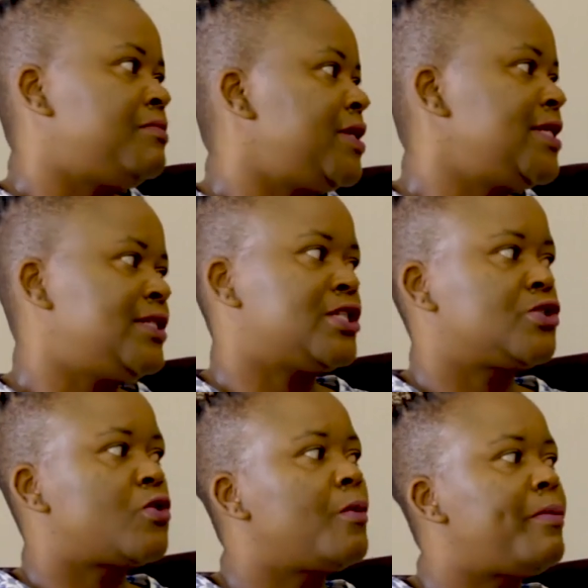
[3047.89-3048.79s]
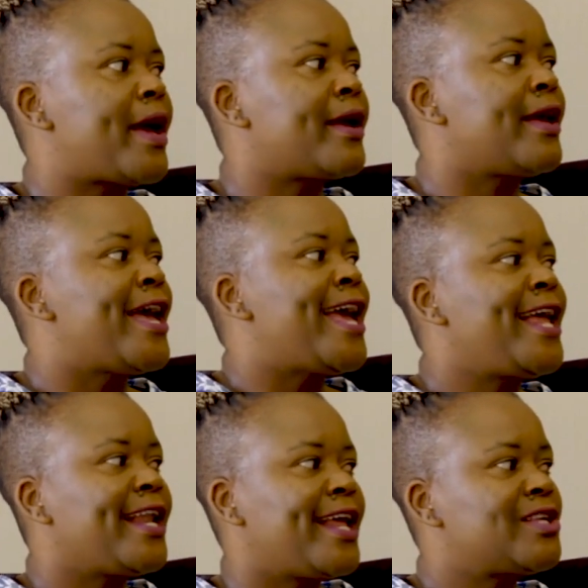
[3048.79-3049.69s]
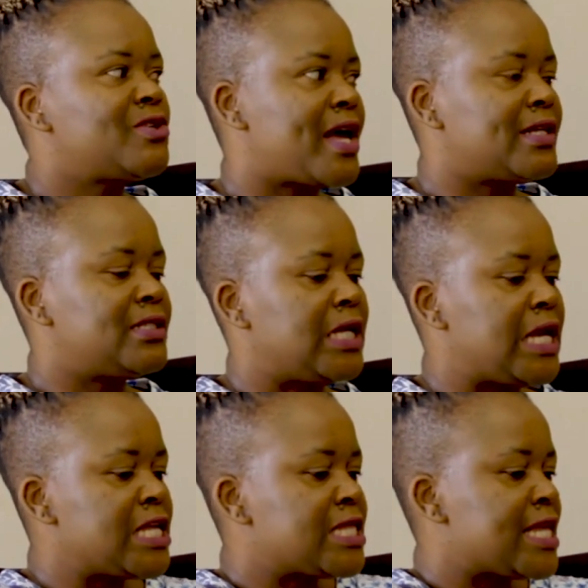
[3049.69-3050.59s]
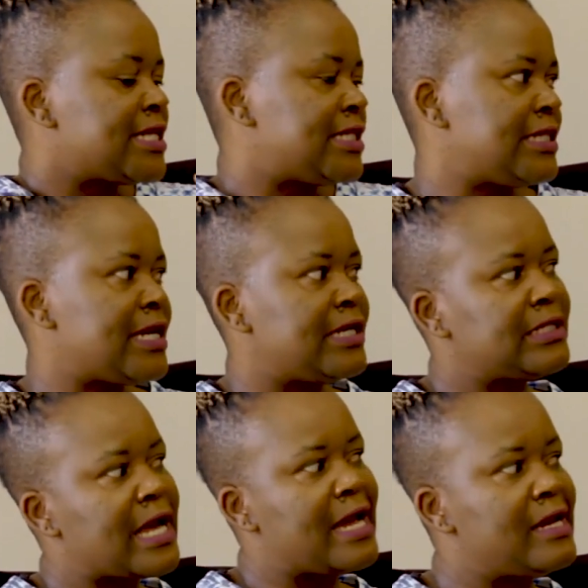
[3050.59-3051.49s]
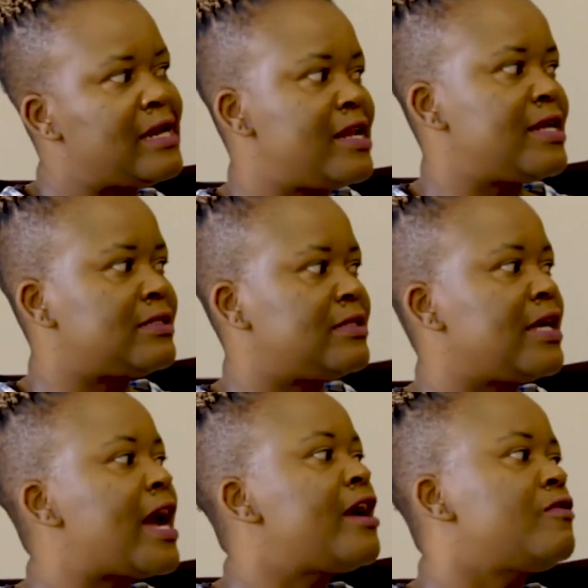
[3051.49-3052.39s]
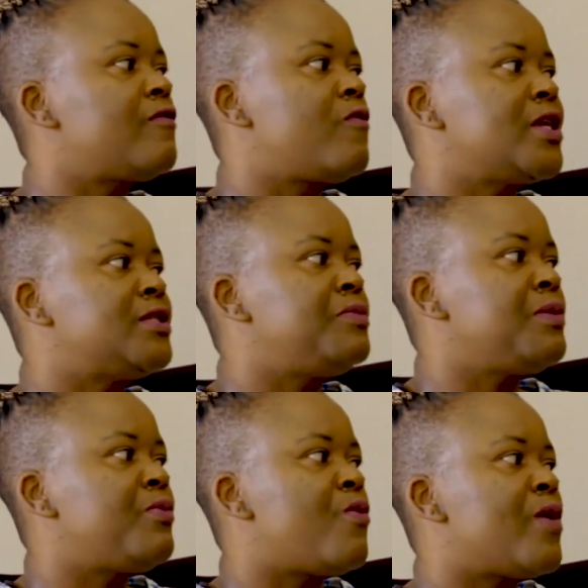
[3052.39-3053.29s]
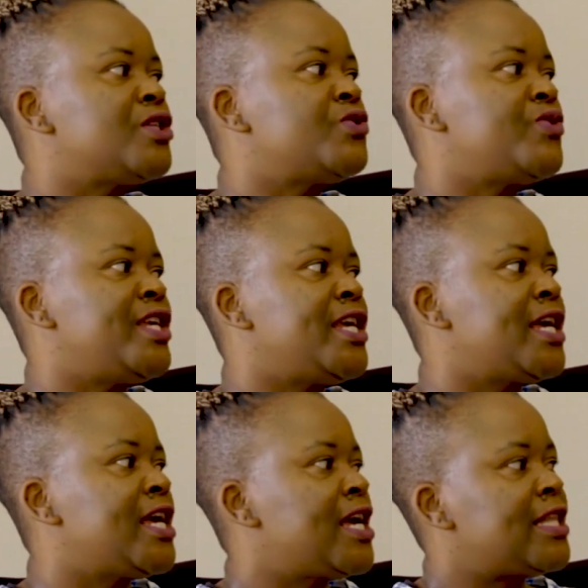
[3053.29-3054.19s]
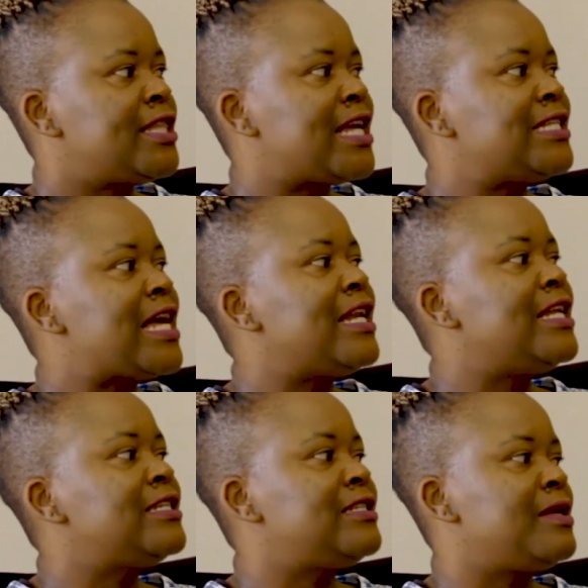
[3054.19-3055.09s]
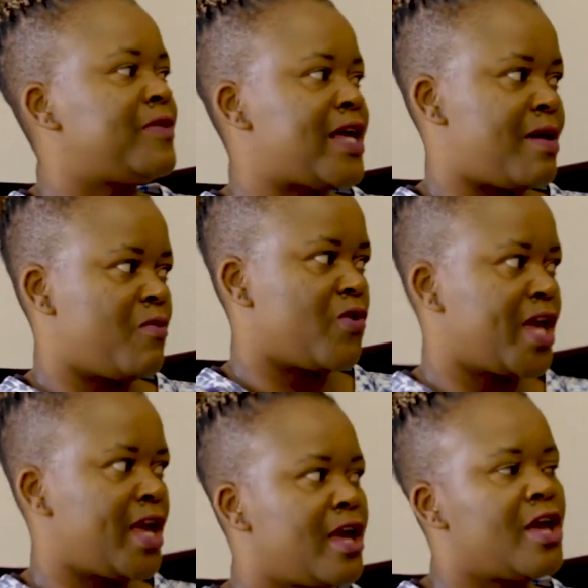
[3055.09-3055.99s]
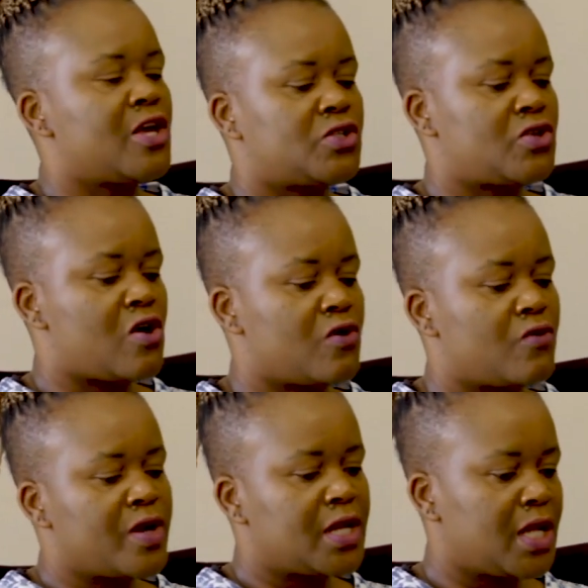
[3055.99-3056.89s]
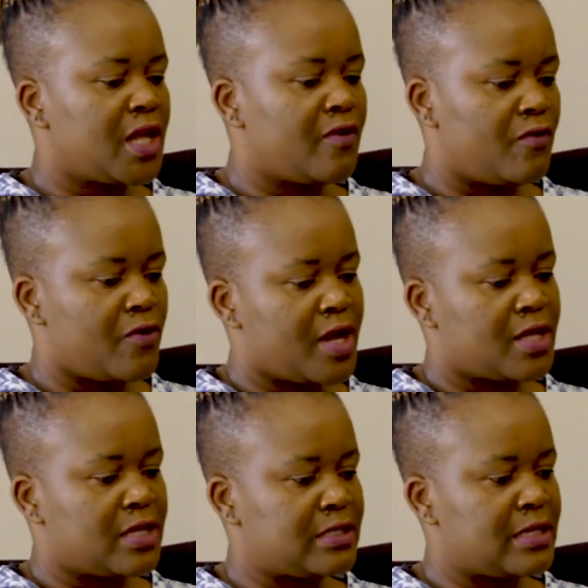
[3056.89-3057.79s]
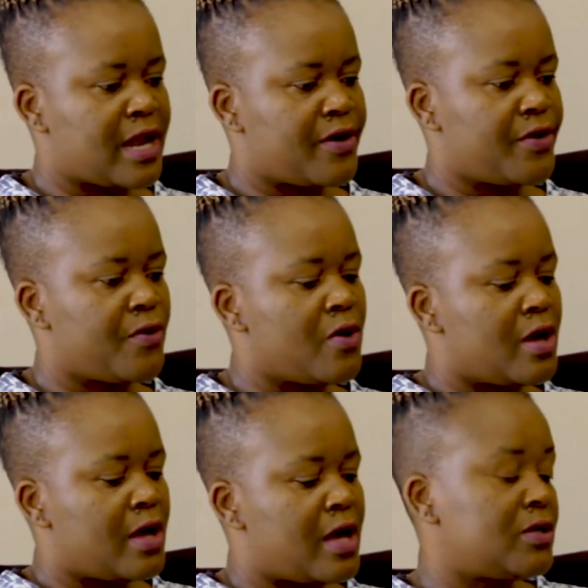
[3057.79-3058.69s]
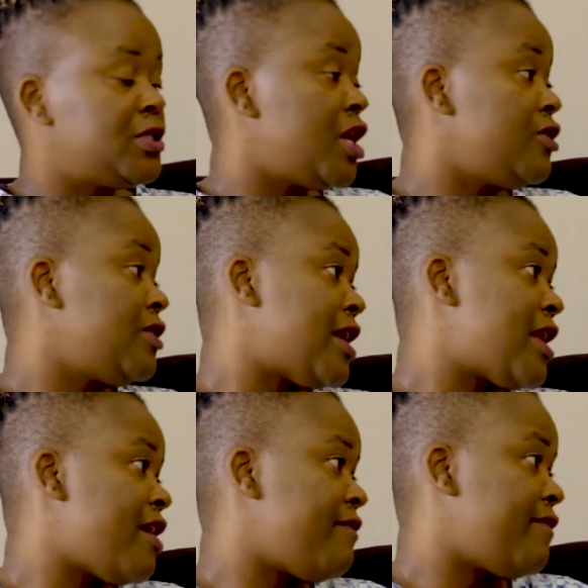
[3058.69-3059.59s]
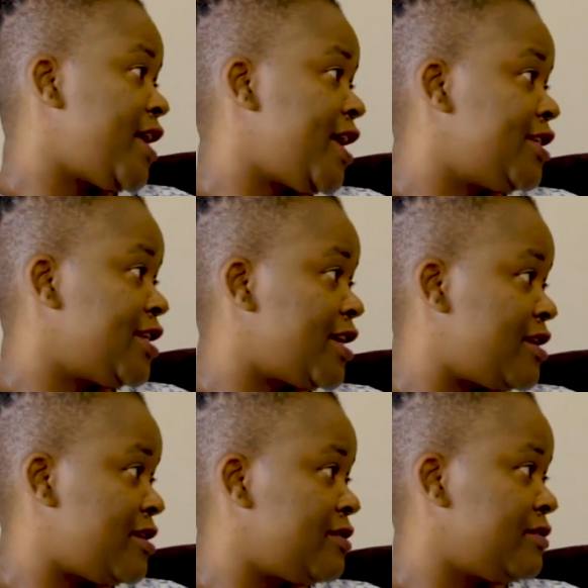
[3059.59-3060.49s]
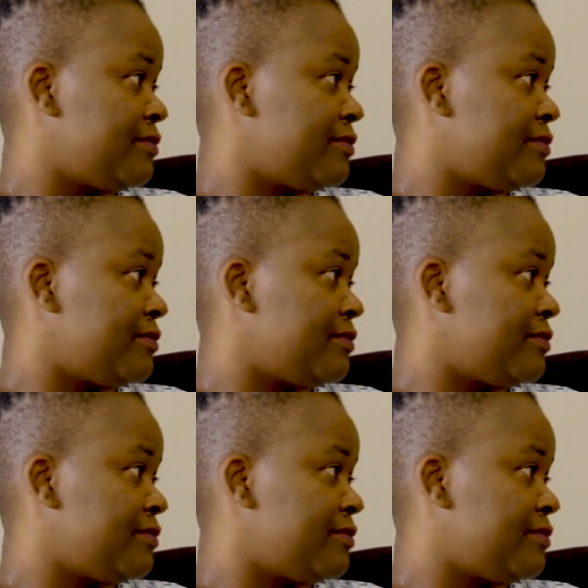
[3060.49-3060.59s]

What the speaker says: Please just go back. And guess what? In that state, I learned the kind of words people want to hear that alert them that I'm okay. So I'll quickly give you a scenario. I'll tell you that I have a headache.